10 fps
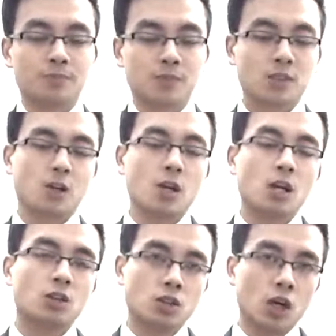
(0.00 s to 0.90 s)
So
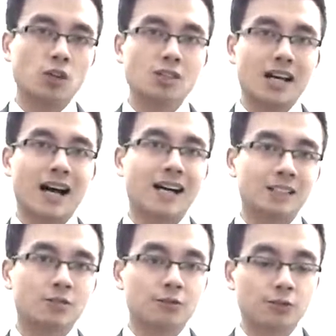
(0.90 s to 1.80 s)
those are
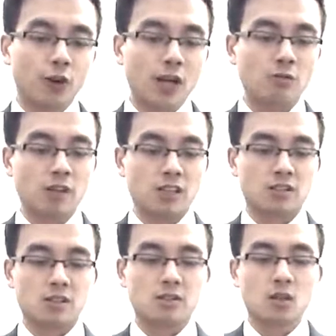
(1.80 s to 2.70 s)
the 3
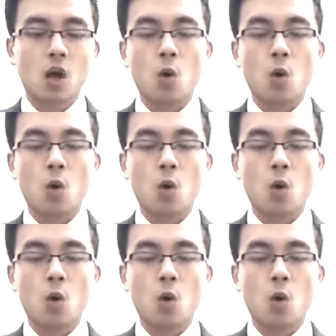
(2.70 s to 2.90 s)
reasons